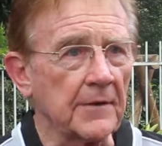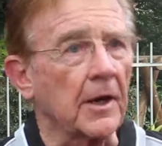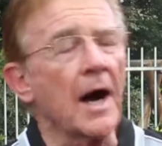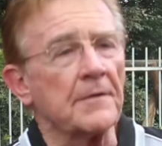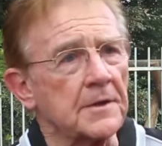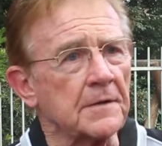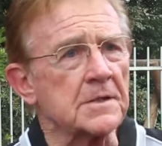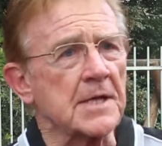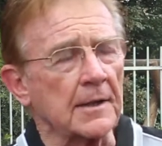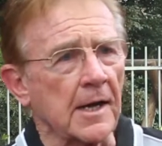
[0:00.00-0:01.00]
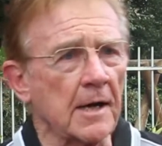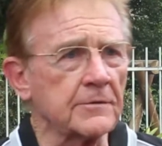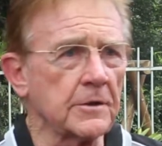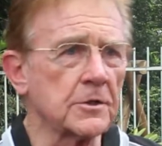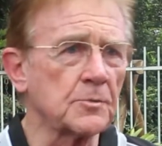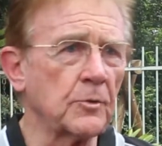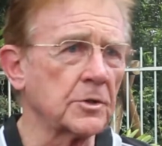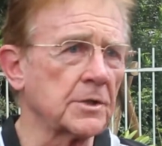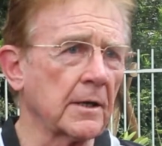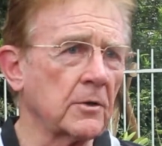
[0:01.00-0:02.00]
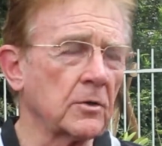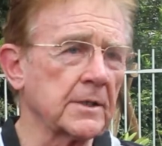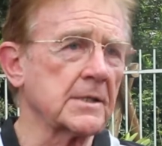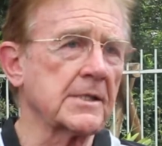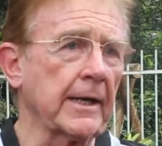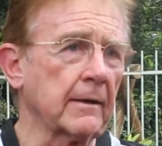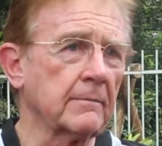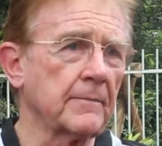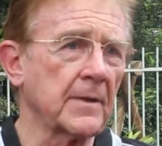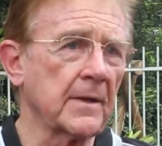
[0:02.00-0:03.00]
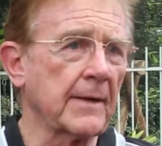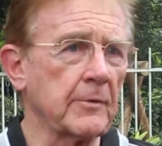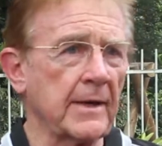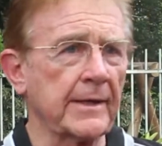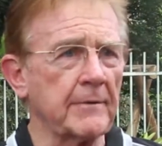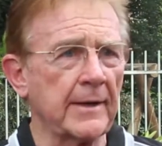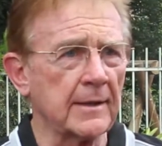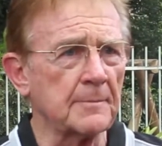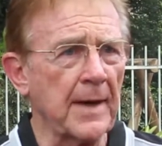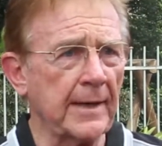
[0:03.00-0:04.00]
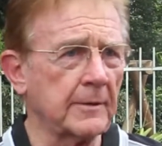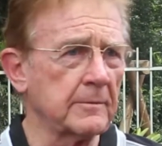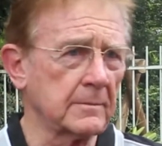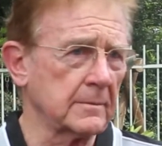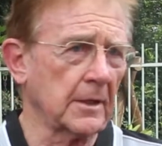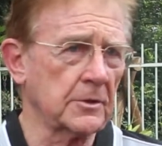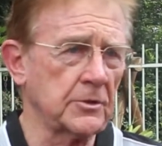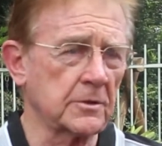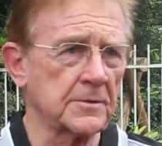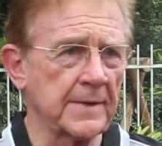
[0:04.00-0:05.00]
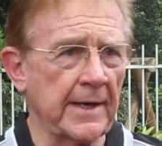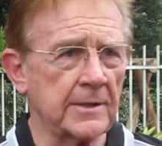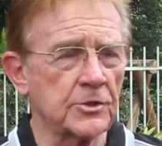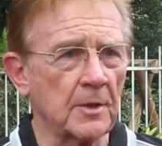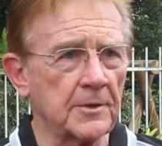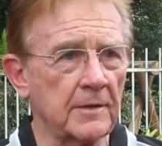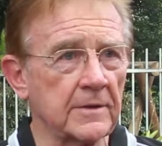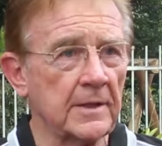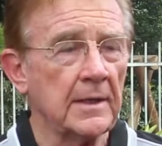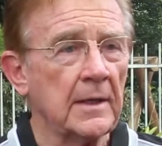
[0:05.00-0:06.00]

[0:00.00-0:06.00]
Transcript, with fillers: and the guy that did the Saturday afternoon sports show called in sick, and they were running around in a panic, like chooks with their heads chopped off.